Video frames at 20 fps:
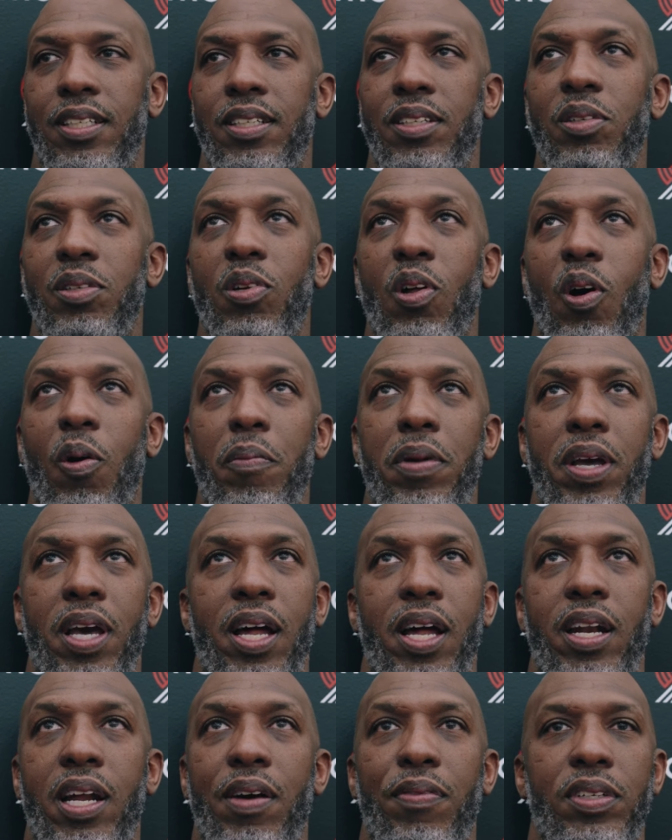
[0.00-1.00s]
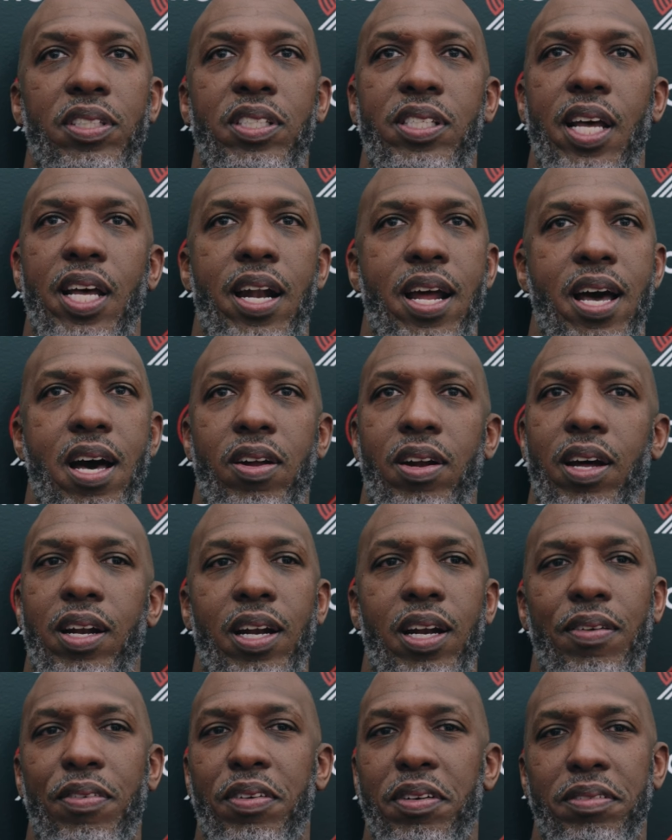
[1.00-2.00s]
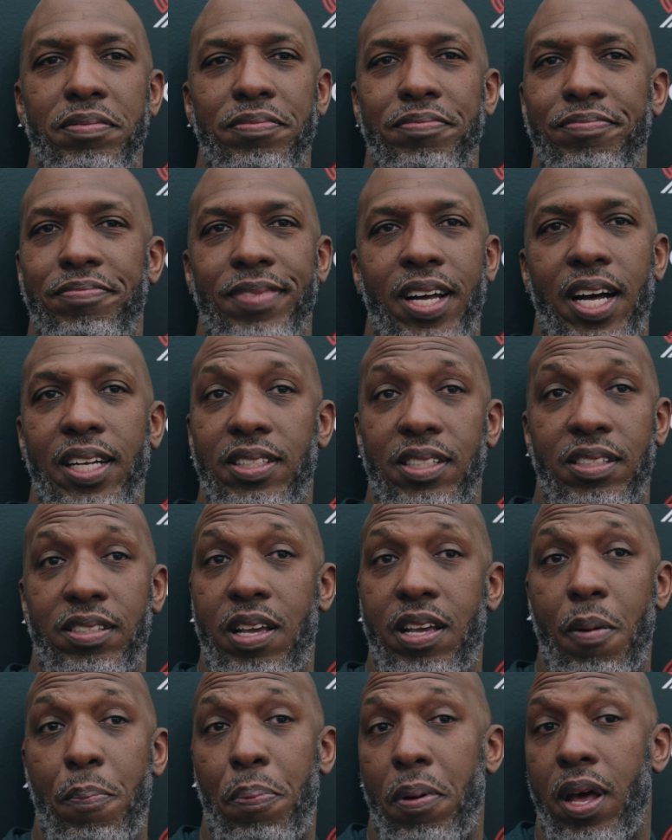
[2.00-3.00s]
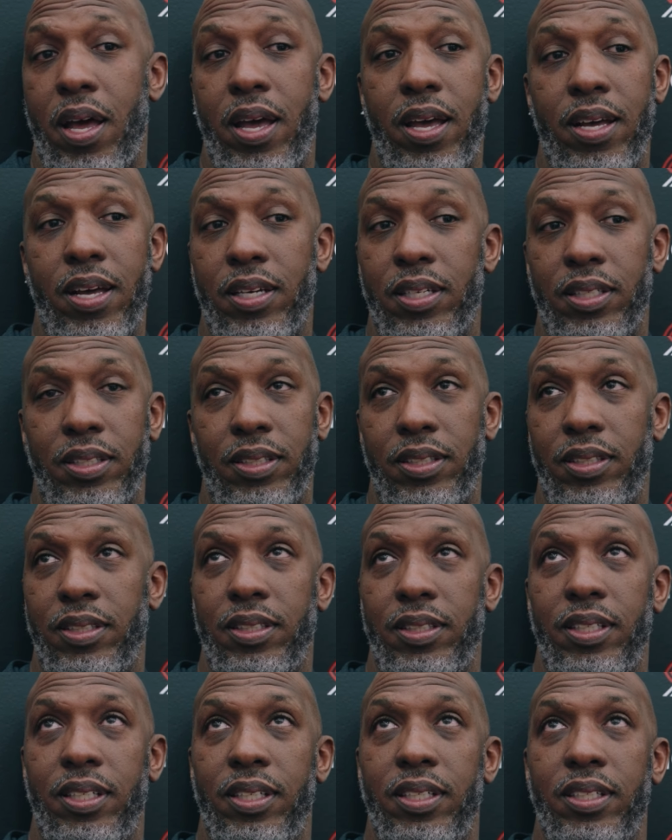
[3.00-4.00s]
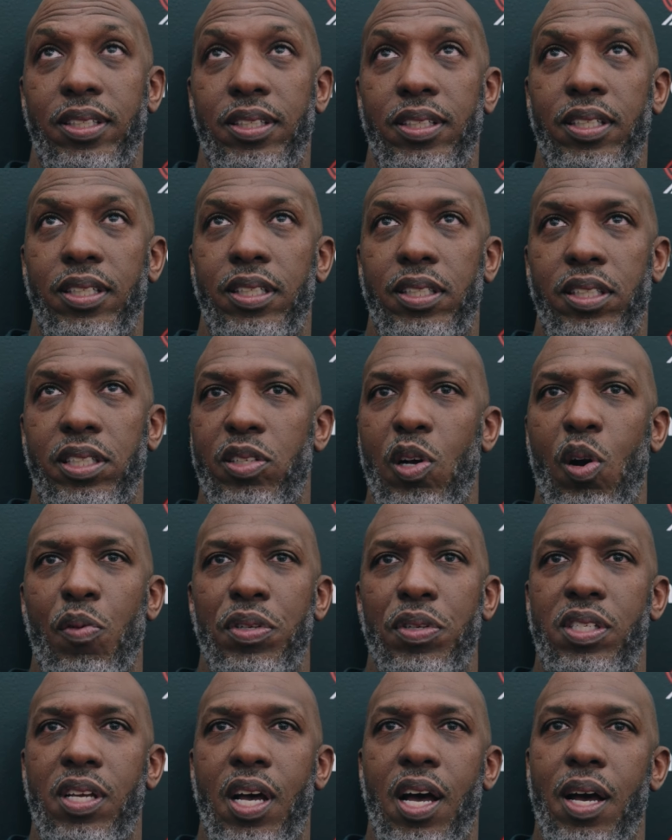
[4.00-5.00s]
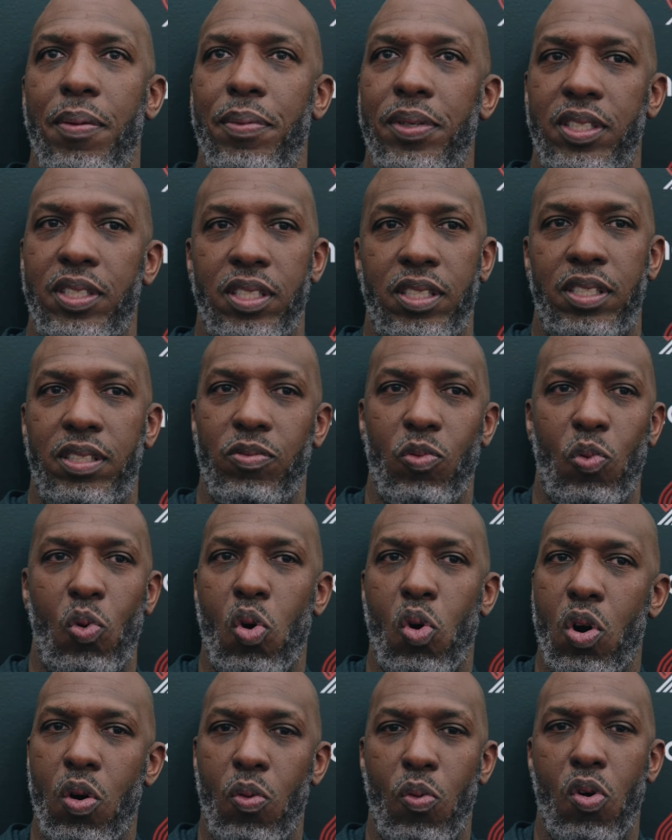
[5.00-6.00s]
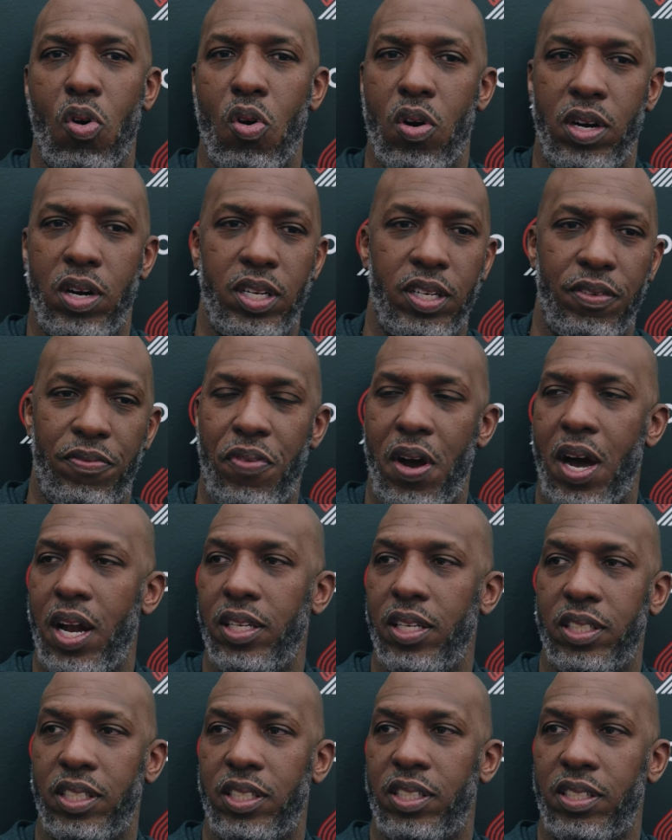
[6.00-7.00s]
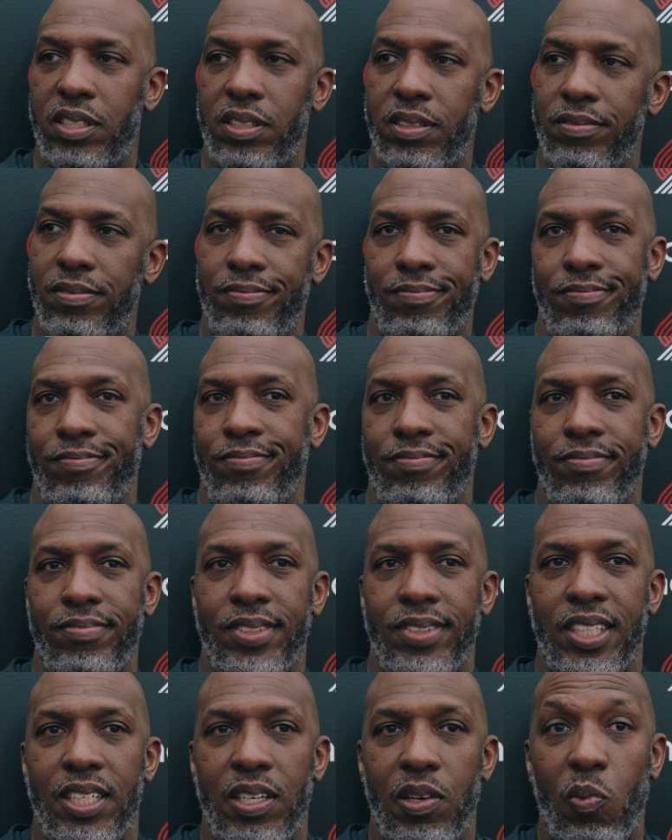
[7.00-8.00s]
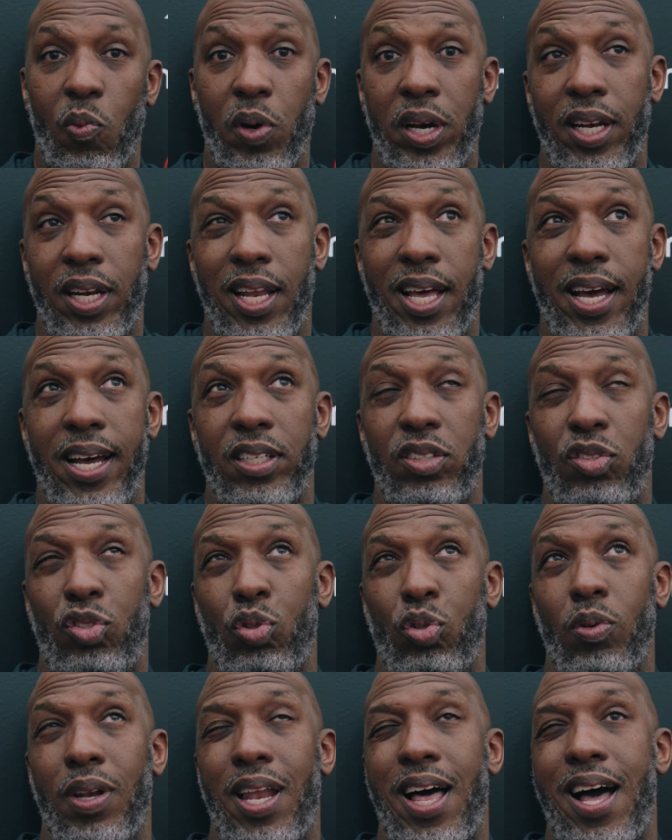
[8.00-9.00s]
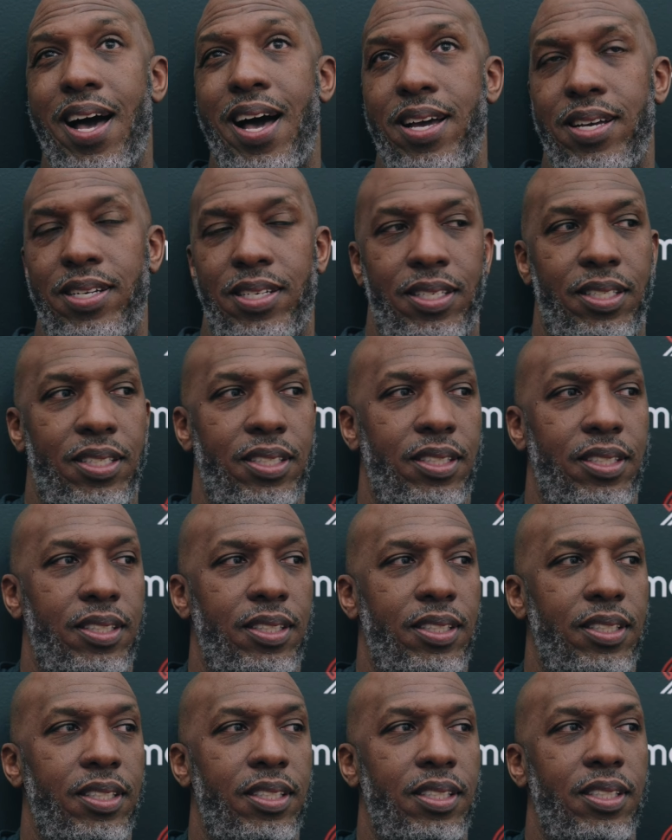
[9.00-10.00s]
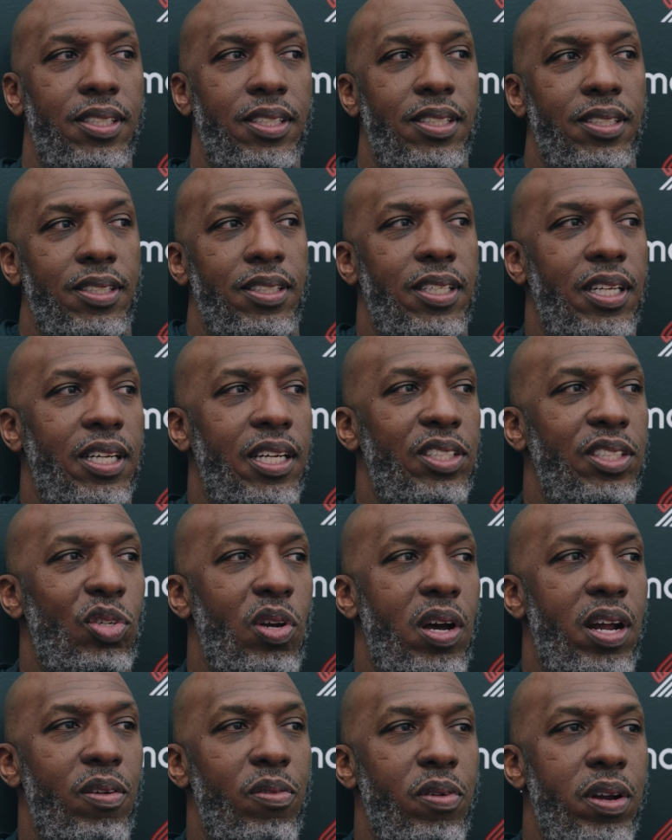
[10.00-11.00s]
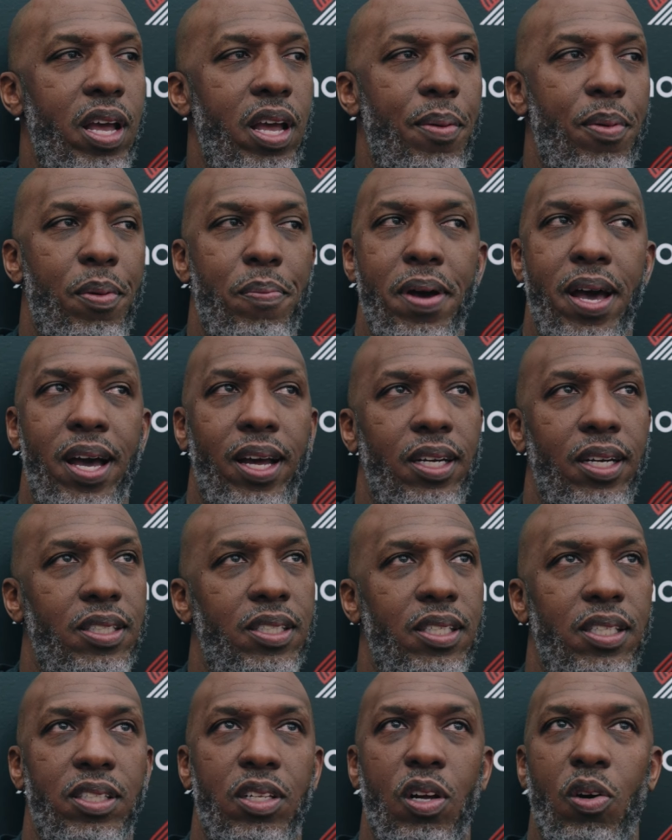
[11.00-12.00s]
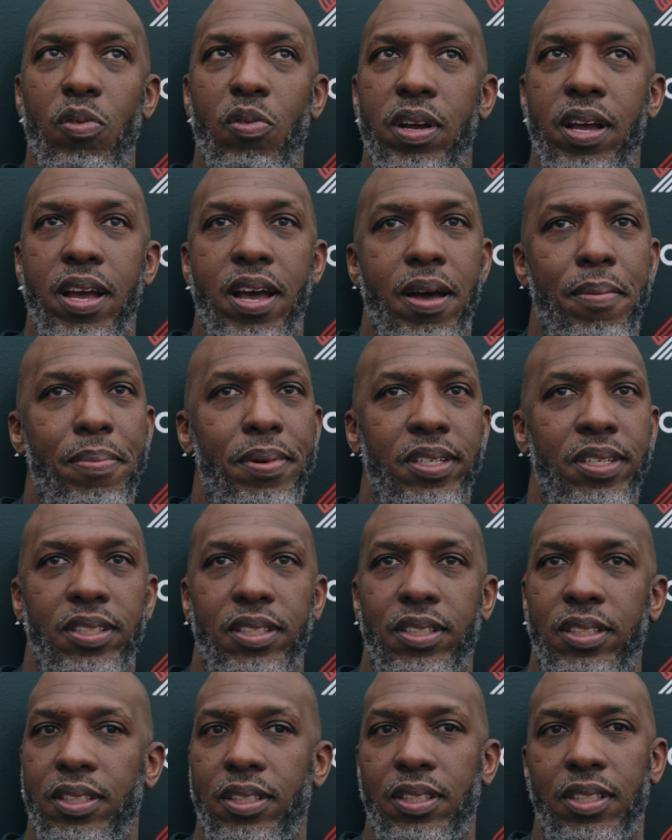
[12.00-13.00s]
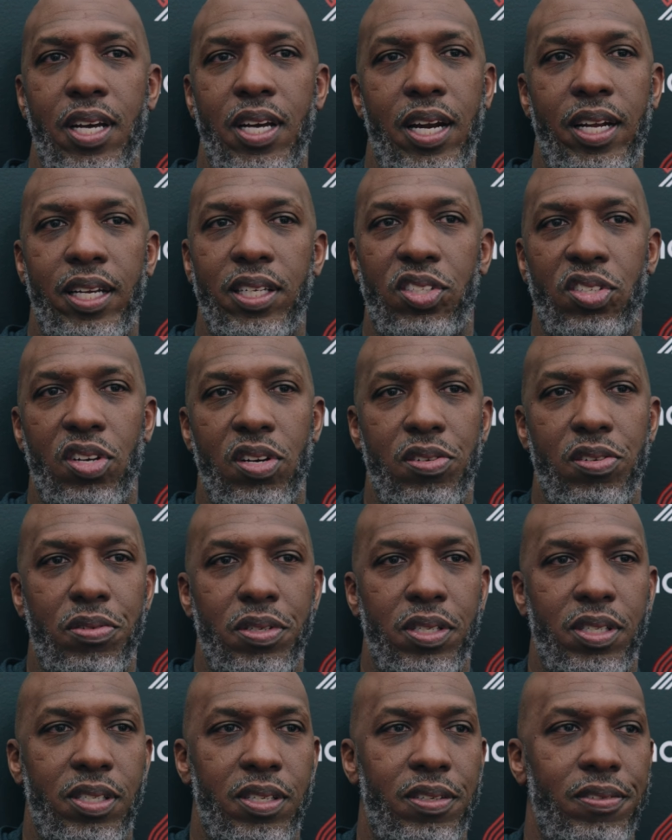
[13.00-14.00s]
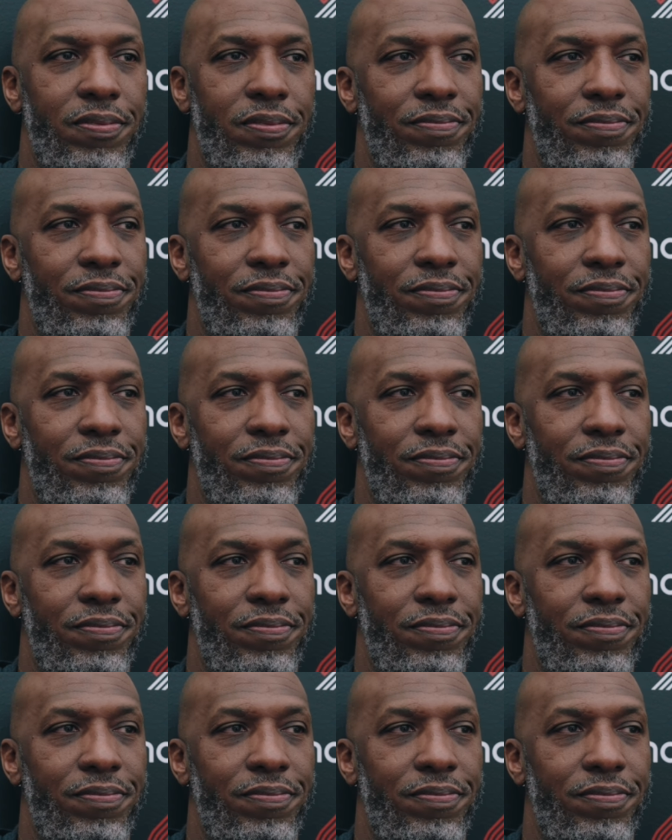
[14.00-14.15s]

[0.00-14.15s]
you know me, I never set out. I just kept playing. And it just over time it just wore, and then finally just went last July. Tried to rehab it back, they said no rehabbing. Got to get surgery. So.